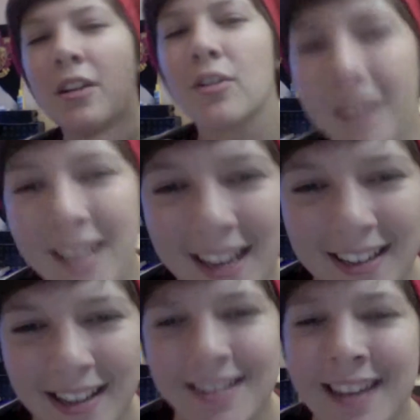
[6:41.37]
Read
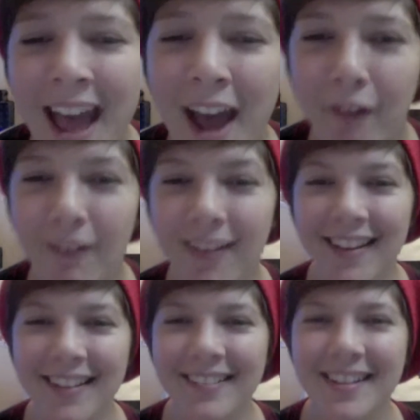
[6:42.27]
it now.
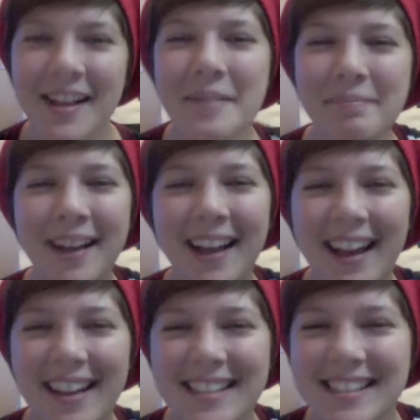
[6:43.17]
Bye,
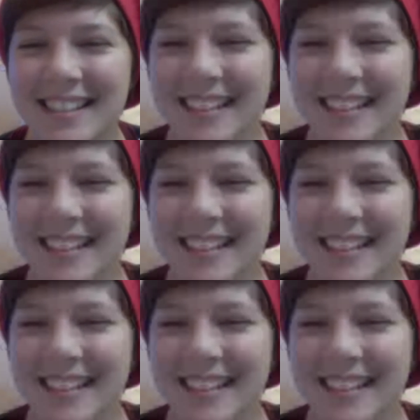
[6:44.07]
guys.